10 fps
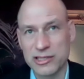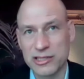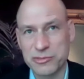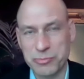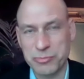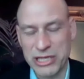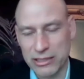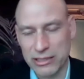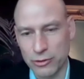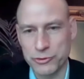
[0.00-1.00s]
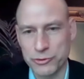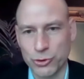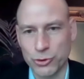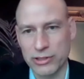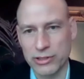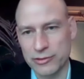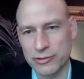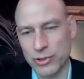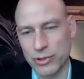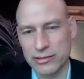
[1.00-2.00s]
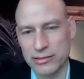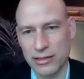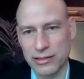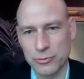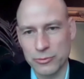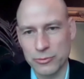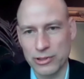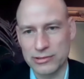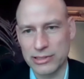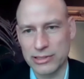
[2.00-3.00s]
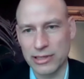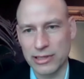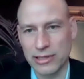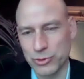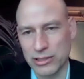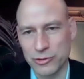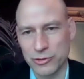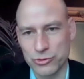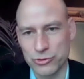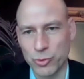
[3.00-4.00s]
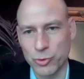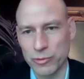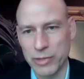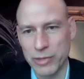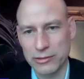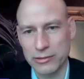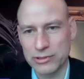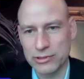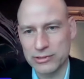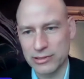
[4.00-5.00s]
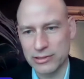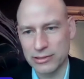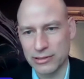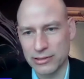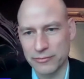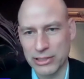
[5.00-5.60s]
speed of charging is rising, I think we'll see that we can use smaller batteries in the